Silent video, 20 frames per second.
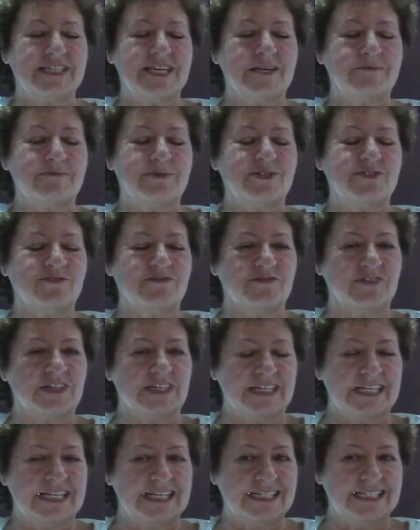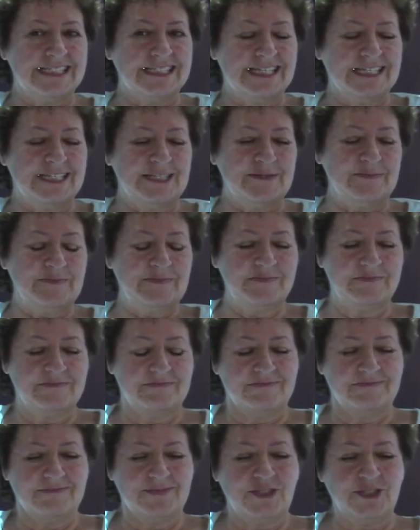able to find,
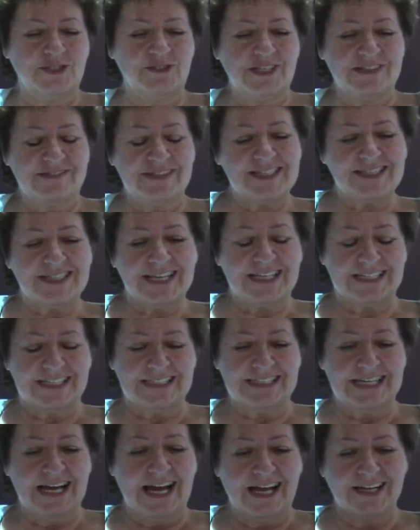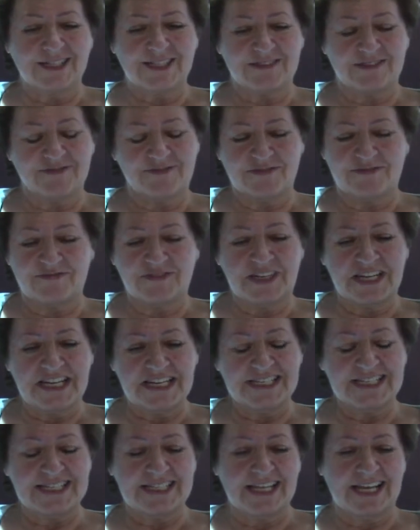during the second act of the
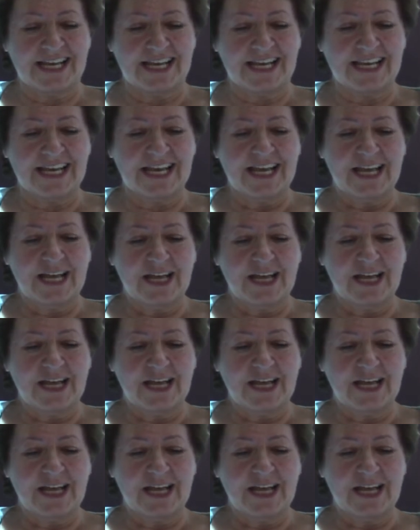fight scene,